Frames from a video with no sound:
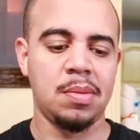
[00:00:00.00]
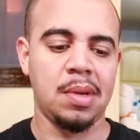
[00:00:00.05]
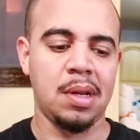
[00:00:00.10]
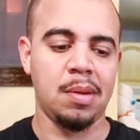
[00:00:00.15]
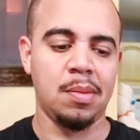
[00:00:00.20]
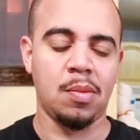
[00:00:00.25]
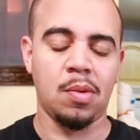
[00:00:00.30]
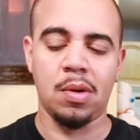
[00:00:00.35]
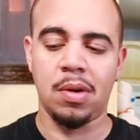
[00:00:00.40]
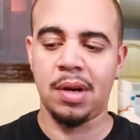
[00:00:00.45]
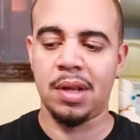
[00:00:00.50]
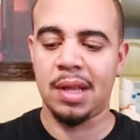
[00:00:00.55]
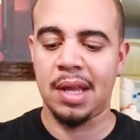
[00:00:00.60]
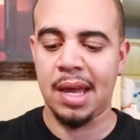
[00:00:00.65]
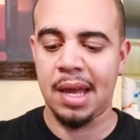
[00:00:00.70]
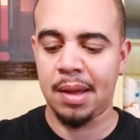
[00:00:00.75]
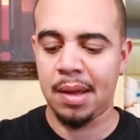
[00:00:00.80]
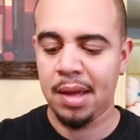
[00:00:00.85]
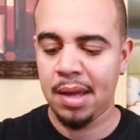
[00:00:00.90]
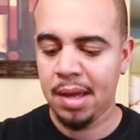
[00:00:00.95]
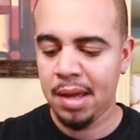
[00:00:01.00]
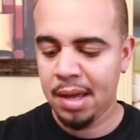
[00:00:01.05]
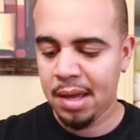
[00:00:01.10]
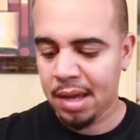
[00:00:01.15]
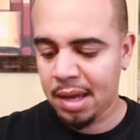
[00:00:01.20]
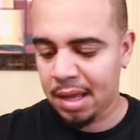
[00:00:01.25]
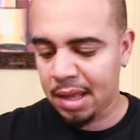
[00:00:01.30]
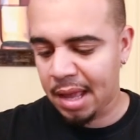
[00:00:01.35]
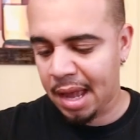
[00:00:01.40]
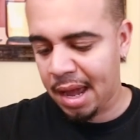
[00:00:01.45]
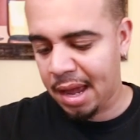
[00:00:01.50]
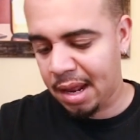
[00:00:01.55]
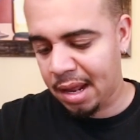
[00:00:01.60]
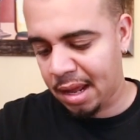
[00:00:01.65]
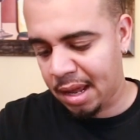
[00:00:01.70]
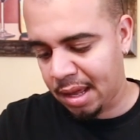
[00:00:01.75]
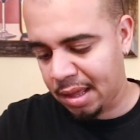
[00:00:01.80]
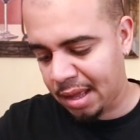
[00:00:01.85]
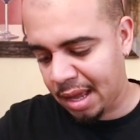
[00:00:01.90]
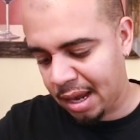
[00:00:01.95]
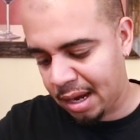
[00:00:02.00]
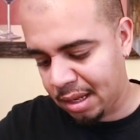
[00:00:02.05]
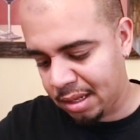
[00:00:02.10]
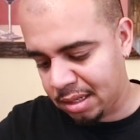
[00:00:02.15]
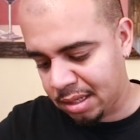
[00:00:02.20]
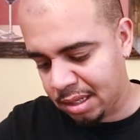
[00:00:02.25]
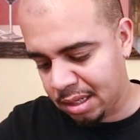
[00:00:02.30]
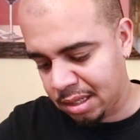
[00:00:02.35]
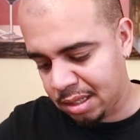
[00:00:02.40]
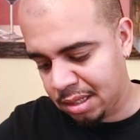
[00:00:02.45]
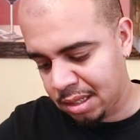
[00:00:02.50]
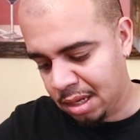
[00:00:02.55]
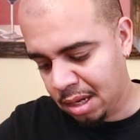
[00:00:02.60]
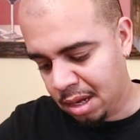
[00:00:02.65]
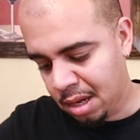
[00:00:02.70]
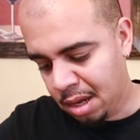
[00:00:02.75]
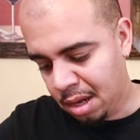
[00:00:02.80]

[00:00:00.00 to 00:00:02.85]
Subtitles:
them anymore in that instance.